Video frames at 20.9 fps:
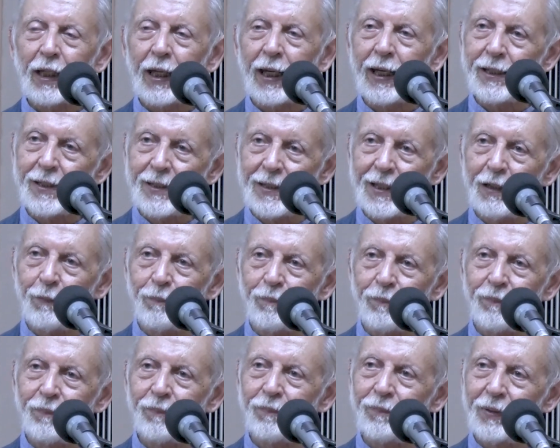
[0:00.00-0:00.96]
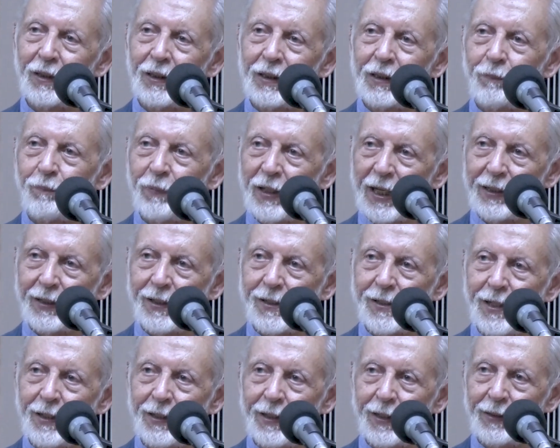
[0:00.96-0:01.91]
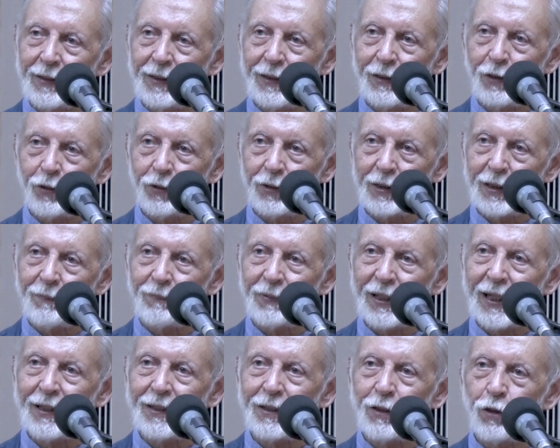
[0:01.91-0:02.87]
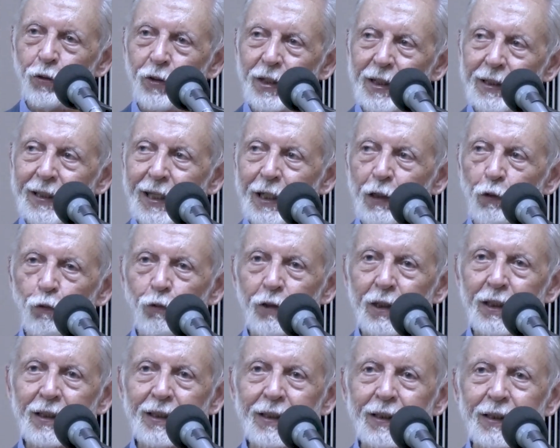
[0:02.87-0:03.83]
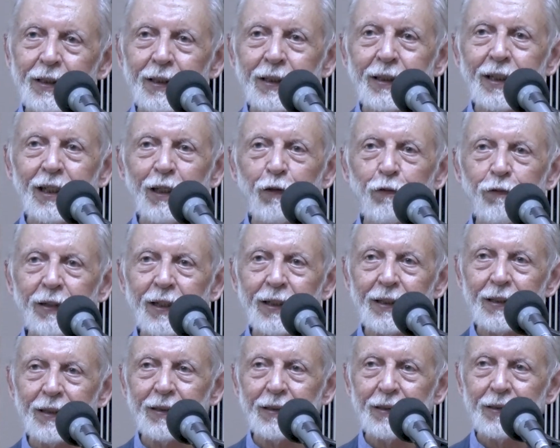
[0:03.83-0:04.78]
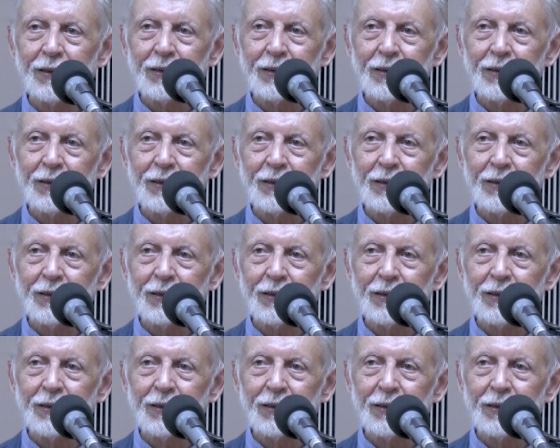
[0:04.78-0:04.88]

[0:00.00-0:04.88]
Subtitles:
and still practice integral yoga by doing that work in a different